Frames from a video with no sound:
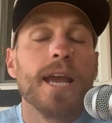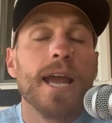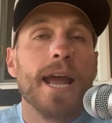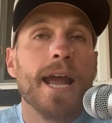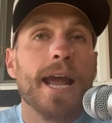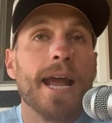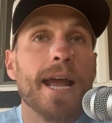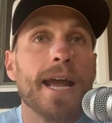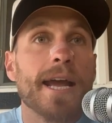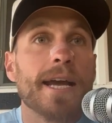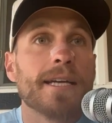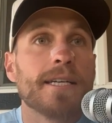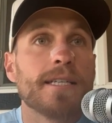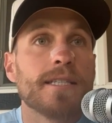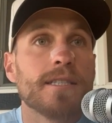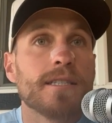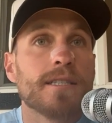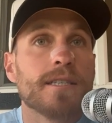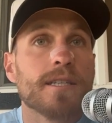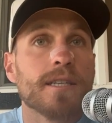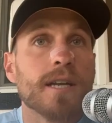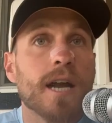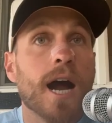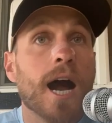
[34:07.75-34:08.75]
And
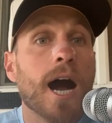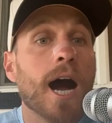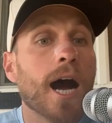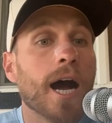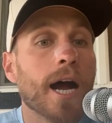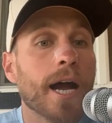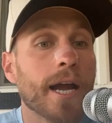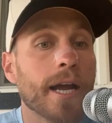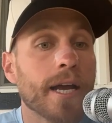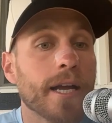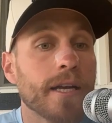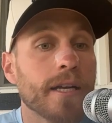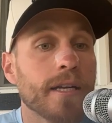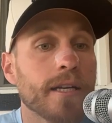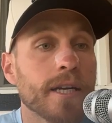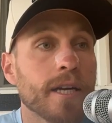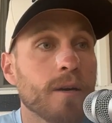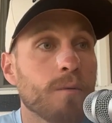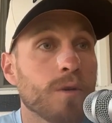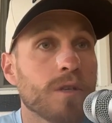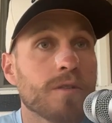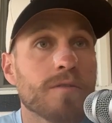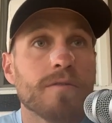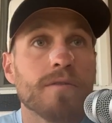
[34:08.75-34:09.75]
it
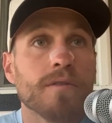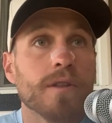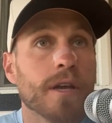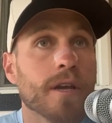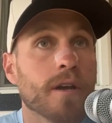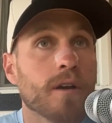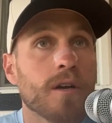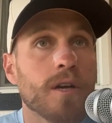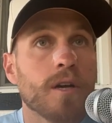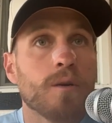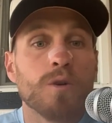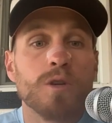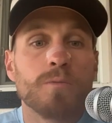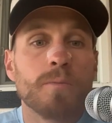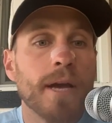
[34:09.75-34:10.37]
was